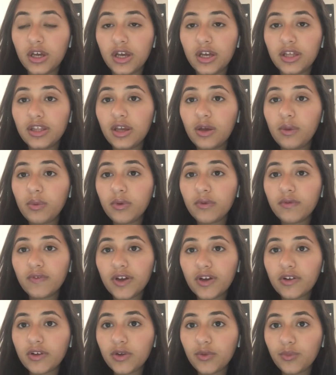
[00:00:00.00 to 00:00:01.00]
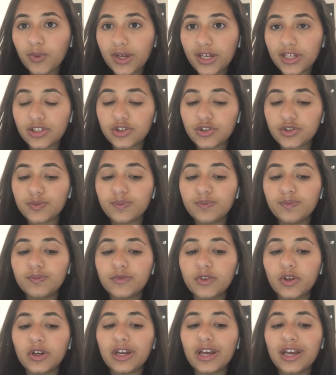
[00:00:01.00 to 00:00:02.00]
They were very rich,
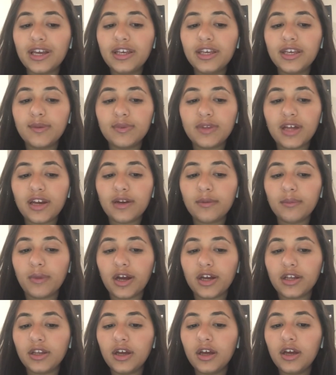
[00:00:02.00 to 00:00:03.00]
okay? Keep that in mind.